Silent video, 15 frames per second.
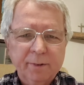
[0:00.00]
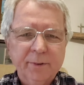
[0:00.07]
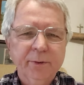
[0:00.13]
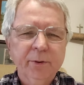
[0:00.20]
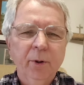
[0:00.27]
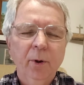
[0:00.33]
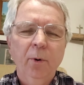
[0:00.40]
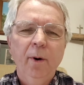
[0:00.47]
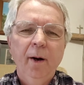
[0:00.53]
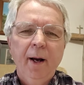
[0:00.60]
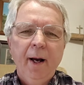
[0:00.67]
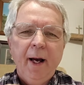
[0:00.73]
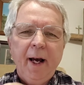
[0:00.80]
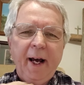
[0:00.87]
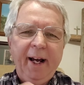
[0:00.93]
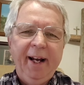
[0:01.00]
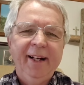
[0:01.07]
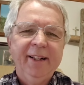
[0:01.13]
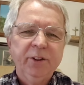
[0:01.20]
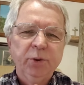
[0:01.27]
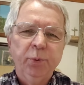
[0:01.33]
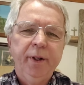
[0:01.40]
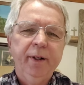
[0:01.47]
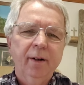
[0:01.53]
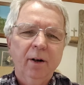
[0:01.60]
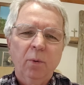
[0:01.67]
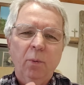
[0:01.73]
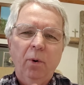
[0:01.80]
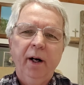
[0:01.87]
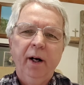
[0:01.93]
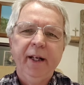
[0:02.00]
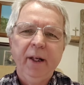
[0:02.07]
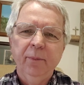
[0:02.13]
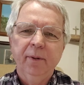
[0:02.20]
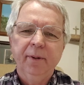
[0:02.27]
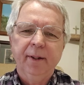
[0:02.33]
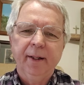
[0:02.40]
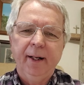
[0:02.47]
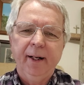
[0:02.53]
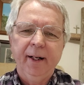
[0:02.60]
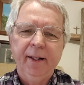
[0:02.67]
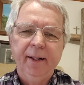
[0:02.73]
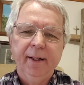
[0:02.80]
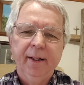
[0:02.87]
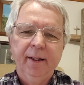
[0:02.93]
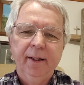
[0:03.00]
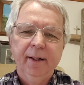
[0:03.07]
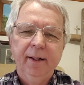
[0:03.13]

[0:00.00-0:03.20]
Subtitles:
And so as we are walking with God,